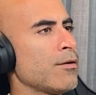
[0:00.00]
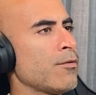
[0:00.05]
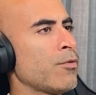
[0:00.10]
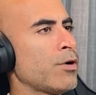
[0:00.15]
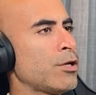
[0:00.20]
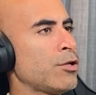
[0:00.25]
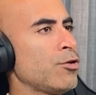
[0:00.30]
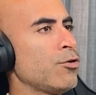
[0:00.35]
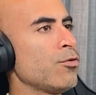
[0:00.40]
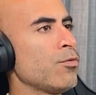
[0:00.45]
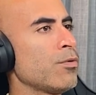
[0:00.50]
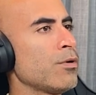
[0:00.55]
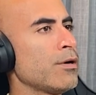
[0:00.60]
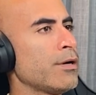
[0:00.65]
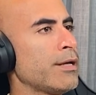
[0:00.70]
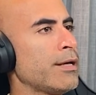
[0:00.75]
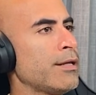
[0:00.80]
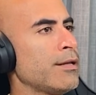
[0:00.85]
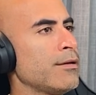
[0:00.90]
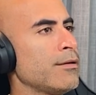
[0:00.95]
When you were
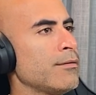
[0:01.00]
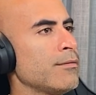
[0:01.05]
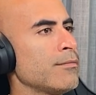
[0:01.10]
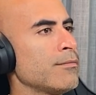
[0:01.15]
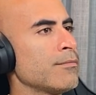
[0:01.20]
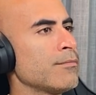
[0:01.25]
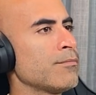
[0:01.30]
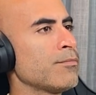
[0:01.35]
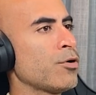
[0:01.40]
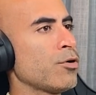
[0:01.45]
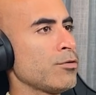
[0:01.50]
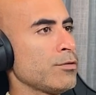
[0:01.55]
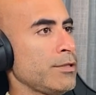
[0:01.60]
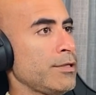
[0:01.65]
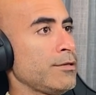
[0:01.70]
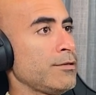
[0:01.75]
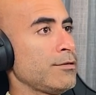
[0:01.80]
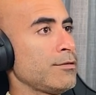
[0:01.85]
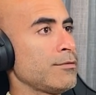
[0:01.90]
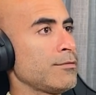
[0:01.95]
in
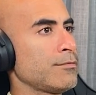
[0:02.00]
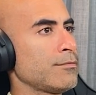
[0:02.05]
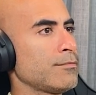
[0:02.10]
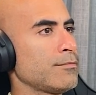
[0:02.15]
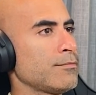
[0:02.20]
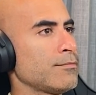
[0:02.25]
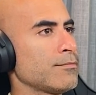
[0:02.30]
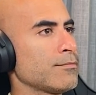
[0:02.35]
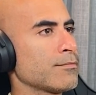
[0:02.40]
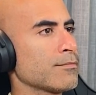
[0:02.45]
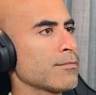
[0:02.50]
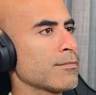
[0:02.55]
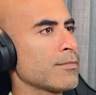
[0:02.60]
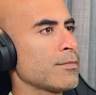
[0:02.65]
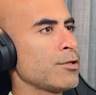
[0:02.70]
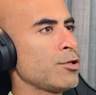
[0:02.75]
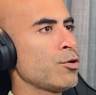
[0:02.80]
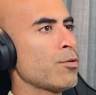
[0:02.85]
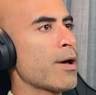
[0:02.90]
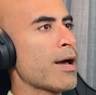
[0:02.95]
Poland,
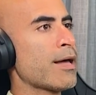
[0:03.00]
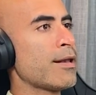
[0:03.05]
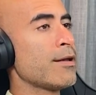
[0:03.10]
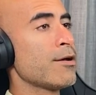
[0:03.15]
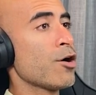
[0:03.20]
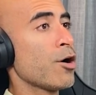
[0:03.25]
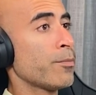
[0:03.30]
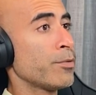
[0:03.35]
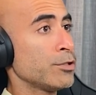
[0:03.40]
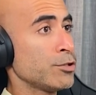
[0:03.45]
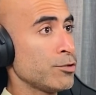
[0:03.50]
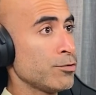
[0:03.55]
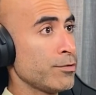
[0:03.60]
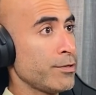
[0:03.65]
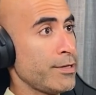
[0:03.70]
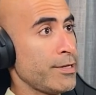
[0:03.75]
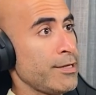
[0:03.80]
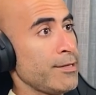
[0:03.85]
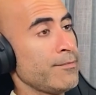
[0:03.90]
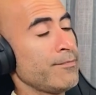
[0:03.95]
you had an
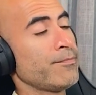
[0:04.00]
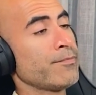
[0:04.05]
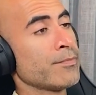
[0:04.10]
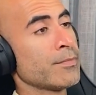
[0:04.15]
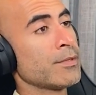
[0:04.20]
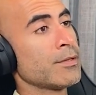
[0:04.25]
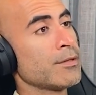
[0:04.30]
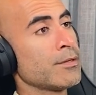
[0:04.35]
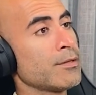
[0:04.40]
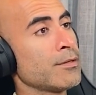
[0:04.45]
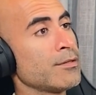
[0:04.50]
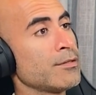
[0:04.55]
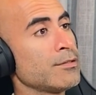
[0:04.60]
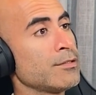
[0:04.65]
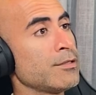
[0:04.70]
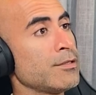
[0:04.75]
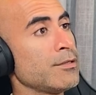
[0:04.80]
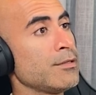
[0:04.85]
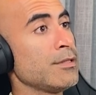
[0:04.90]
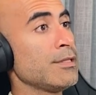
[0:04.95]
opportunity
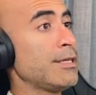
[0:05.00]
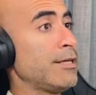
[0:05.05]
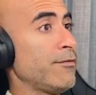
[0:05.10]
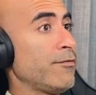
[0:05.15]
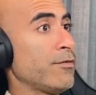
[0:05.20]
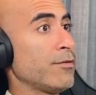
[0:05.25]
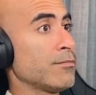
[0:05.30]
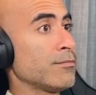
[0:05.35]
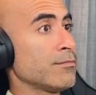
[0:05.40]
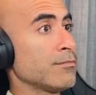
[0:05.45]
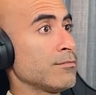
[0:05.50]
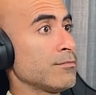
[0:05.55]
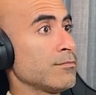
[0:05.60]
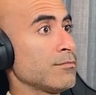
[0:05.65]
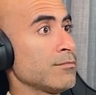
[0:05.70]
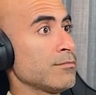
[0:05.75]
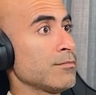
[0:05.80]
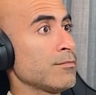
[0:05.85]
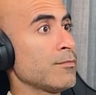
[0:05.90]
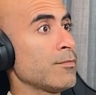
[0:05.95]
to leave.
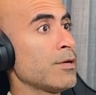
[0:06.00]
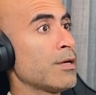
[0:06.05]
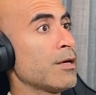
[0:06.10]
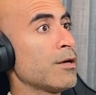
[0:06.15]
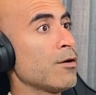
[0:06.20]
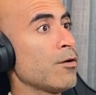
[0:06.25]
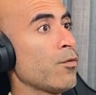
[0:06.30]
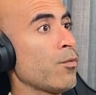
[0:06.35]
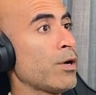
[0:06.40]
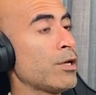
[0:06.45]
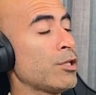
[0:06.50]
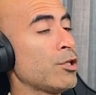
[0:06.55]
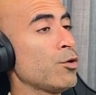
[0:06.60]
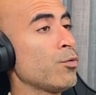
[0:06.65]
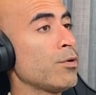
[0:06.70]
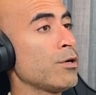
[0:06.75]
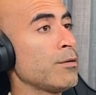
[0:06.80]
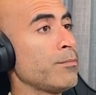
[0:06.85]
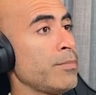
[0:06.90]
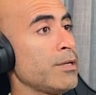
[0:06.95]
When you
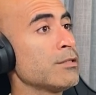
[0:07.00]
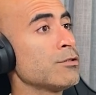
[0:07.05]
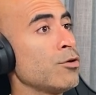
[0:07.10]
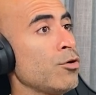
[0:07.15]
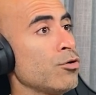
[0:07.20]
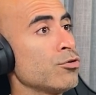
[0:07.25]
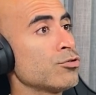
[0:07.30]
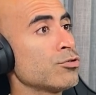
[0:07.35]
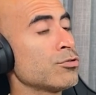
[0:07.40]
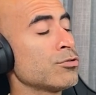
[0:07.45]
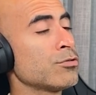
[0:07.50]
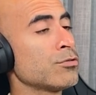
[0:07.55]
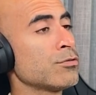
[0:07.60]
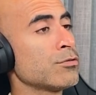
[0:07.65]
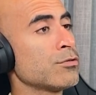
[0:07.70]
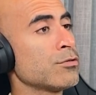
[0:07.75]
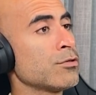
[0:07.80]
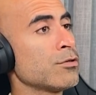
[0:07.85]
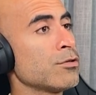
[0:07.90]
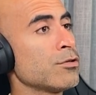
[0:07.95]
were in Bydgoszcz,
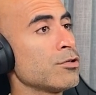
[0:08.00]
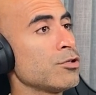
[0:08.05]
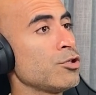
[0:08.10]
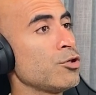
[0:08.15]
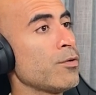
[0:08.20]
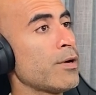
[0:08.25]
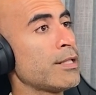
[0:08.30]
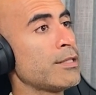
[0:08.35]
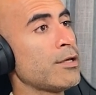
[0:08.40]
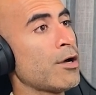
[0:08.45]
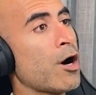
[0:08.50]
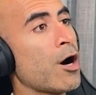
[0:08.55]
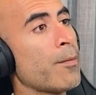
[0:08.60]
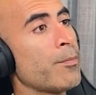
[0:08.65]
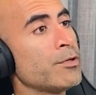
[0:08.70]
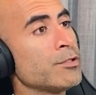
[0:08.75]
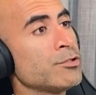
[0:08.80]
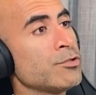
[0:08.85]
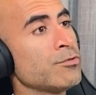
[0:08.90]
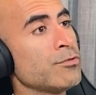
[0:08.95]
you had the
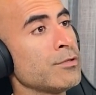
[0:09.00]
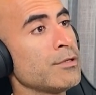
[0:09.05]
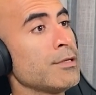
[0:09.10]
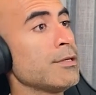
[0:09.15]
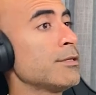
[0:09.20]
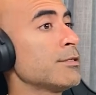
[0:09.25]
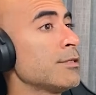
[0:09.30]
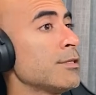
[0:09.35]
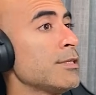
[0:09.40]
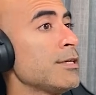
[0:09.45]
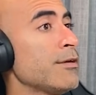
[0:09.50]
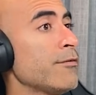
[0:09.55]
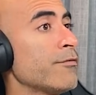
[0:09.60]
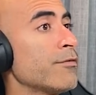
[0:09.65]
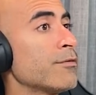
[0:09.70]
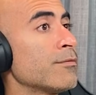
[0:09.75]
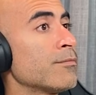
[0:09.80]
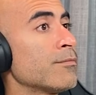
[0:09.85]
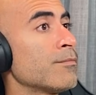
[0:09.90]
opportunity to leave.